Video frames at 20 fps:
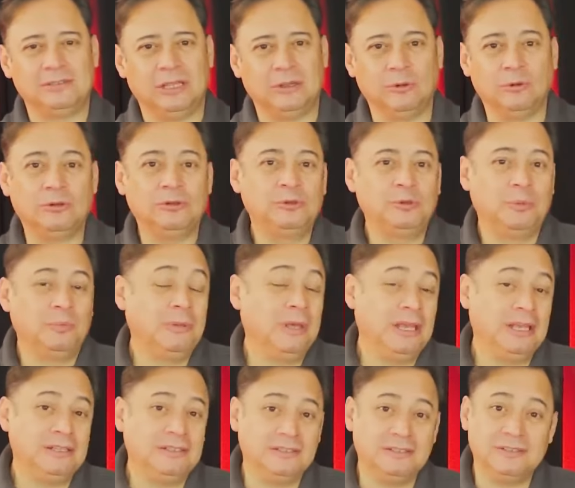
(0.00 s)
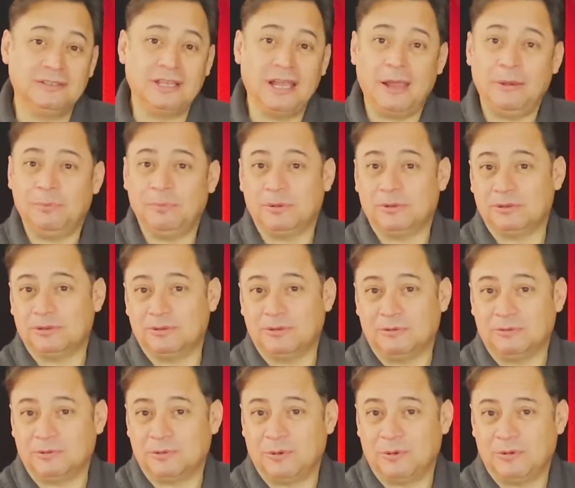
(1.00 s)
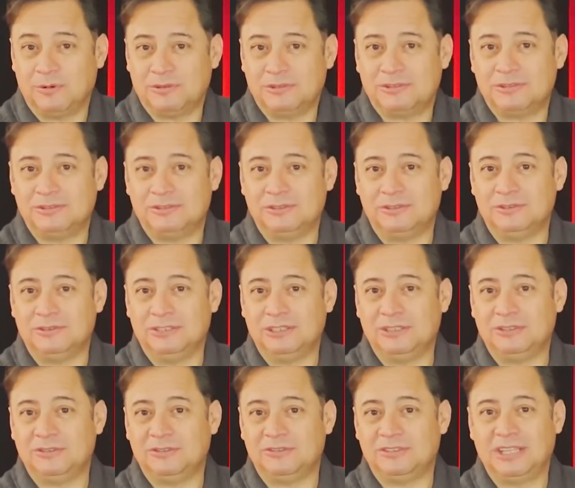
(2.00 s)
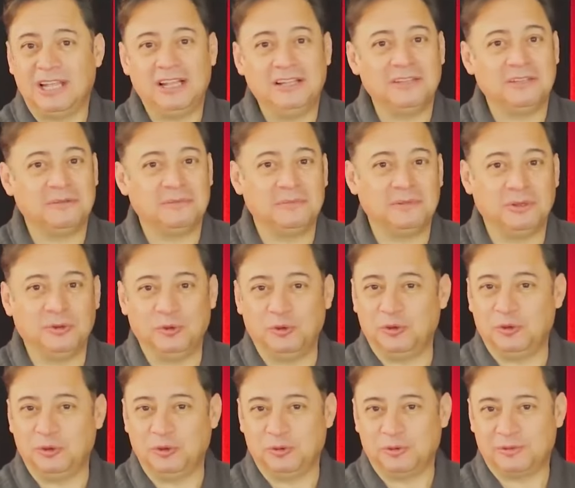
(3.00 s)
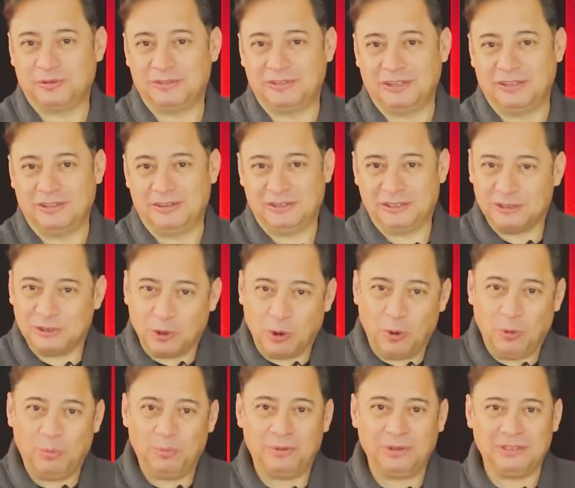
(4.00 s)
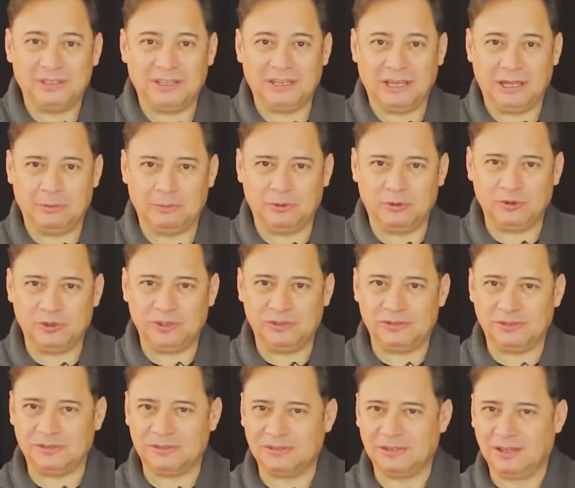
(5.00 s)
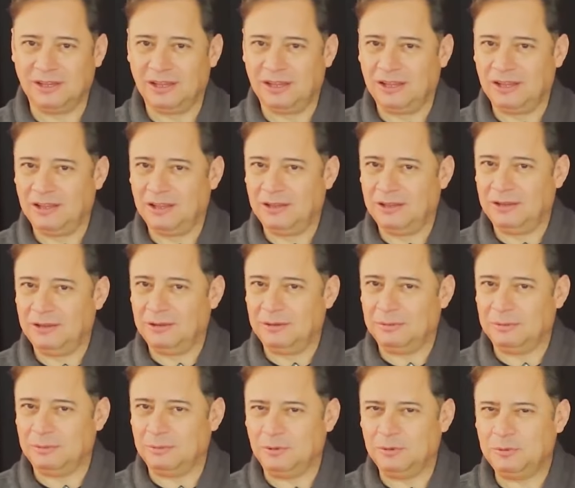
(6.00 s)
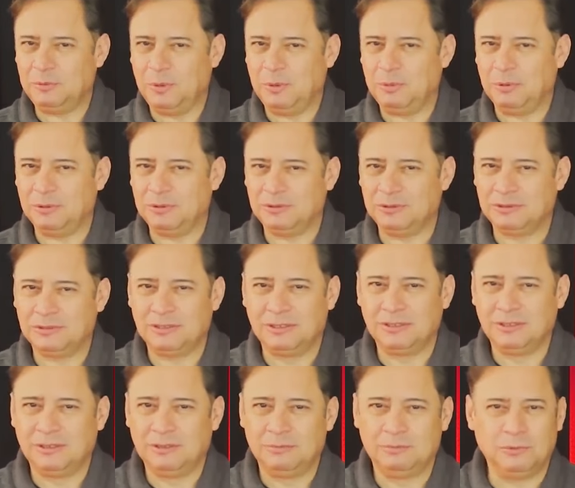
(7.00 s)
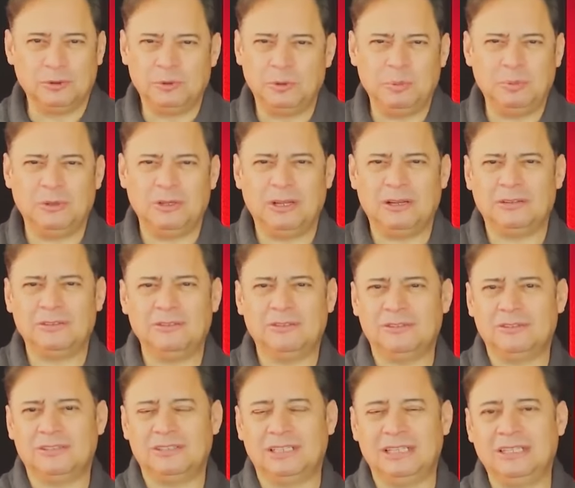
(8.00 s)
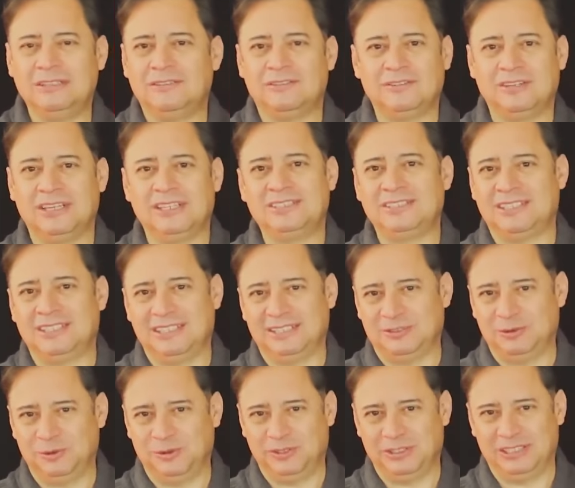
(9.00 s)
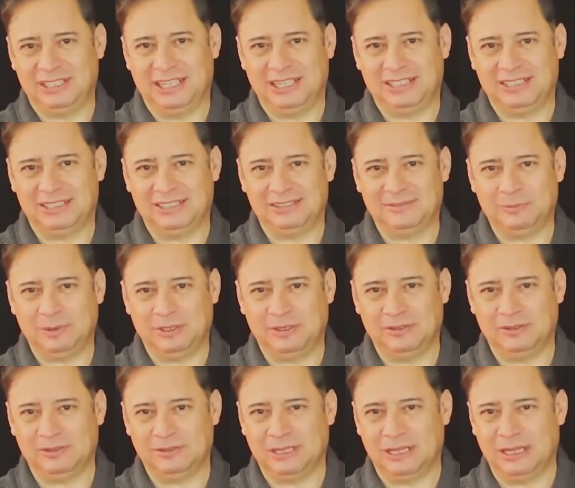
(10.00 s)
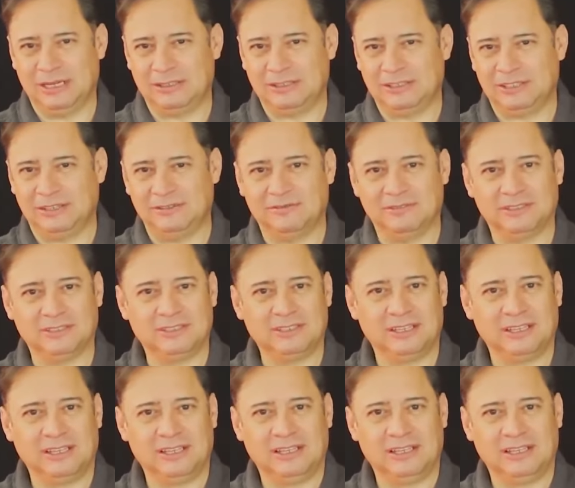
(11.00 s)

In order to make disciples, of course, you need to tell them the good news, that there is hope in the name of Jesus. Most people are not interested in doing that because they are selfish.